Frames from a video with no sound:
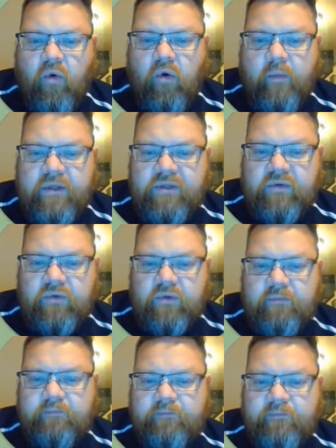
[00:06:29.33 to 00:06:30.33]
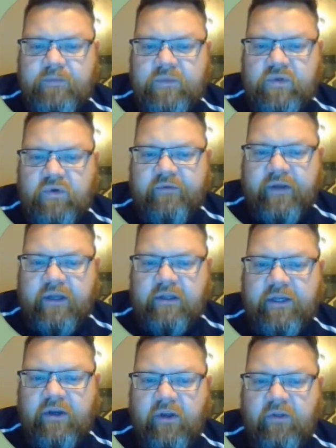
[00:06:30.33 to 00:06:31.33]
Orbit tool. So if I
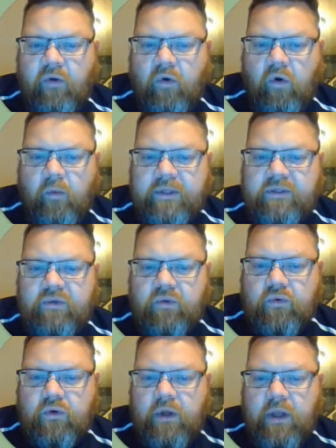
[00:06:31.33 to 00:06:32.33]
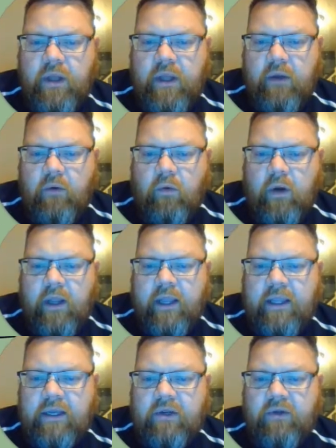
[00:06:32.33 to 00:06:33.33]
click on the Orbit tool, what I
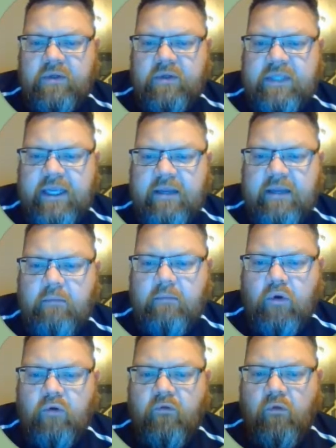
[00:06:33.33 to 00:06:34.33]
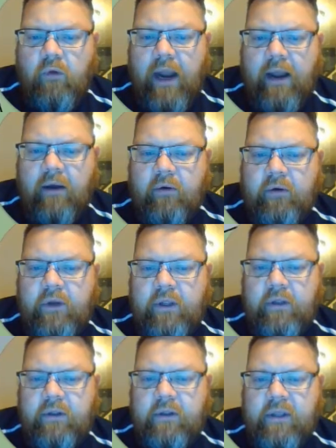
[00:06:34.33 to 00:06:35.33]
can do is I can move around
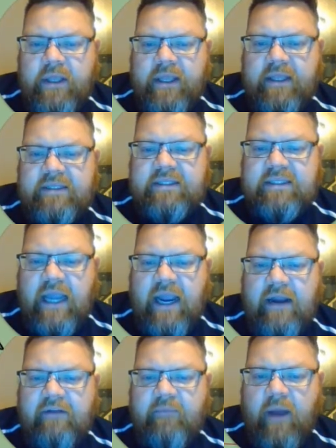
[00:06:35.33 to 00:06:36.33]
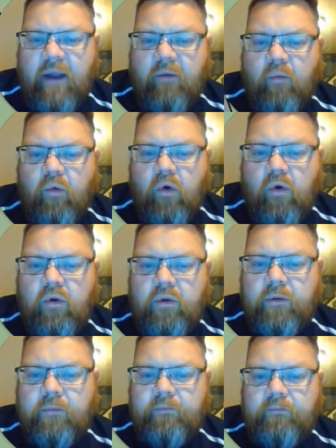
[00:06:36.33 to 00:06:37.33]
inside of my world.
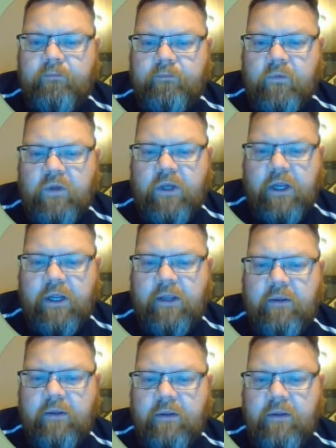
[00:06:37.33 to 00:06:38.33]
Okay,